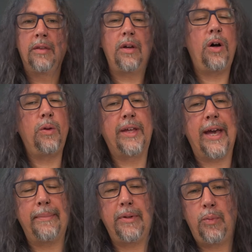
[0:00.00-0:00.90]
The whole
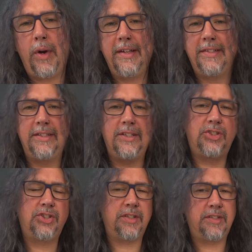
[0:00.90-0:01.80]
cabinet weighs in at
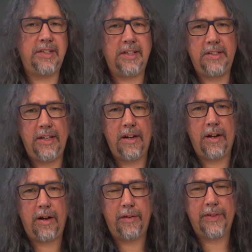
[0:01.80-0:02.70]
just
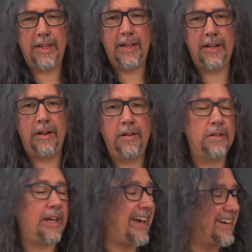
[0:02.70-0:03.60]
16.5
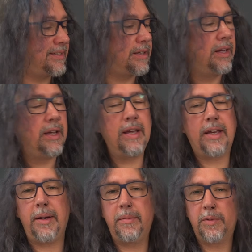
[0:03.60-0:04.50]
kilos, and it
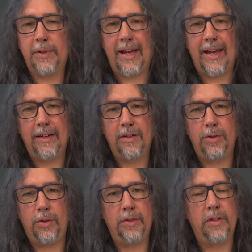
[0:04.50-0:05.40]
comes with a handle
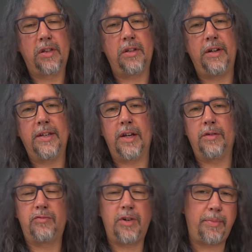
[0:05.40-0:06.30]
on the side
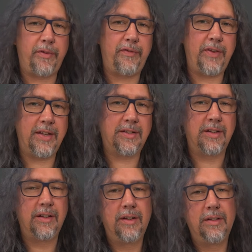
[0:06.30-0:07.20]
and rubber feet
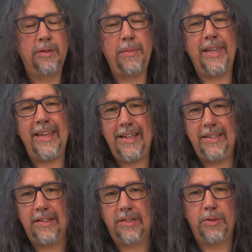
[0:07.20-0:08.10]
to make it
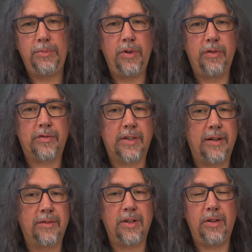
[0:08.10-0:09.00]
easier to move
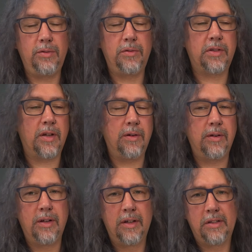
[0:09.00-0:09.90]
around and also
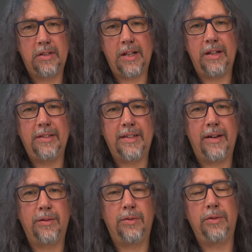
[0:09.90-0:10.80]
settle
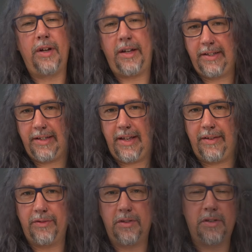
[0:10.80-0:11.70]
down on uneven